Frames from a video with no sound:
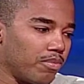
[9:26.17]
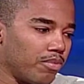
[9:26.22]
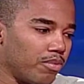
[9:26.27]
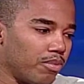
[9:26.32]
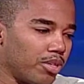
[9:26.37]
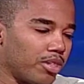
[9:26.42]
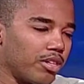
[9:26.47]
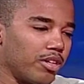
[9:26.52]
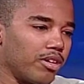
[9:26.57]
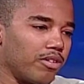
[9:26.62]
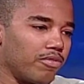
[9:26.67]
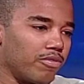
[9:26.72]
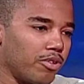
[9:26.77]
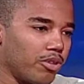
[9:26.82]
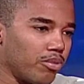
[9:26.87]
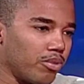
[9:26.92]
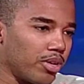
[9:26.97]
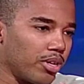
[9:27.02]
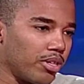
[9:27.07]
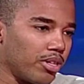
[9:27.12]

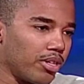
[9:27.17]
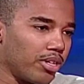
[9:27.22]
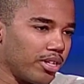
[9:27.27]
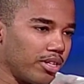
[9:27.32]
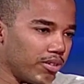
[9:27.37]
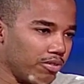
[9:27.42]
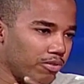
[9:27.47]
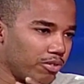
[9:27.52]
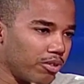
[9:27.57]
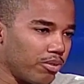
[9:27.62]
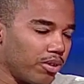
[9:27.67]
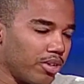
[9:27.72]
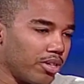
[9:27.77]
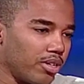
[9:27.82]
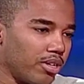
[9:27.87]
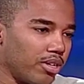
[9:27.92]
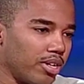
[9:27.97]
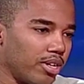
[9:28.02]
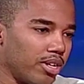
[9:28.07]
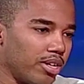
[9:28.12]
in a few
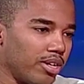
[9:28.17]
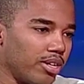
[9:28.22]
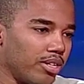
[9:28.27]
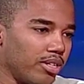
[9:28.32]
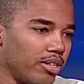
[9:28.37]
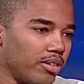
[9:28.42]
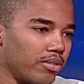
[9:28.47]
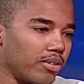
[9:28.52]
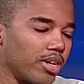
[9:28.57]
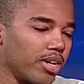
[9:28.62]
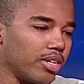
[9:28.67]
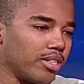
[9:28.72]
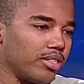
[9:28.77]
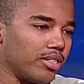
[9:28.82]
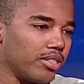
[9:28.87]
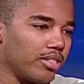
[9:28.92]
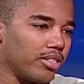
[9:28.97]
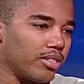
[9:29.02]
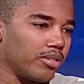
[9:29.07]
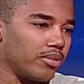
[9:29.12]
other
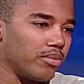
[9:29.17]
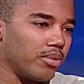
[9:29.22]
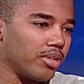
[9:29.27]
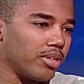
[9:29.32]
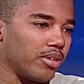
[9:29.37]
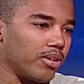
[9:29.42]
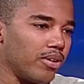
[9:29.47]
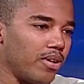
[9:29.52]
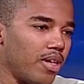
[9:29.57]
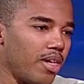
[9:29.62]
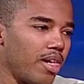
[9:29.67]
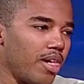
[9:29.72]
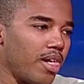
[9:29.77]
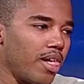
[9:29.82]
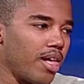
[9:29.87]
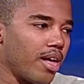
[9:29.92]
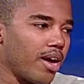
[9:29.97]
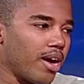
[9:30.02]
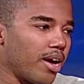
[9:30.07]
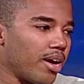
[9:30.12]
locations as well.
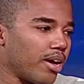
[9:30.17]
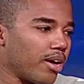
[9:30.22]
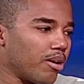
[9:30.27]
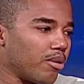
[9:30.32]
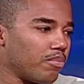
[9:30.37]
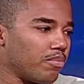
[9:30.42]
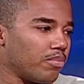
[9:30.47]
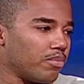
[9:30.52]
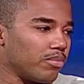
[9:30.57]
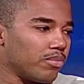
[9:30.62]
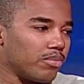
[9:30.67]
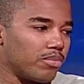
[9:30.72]
Mm-hmm.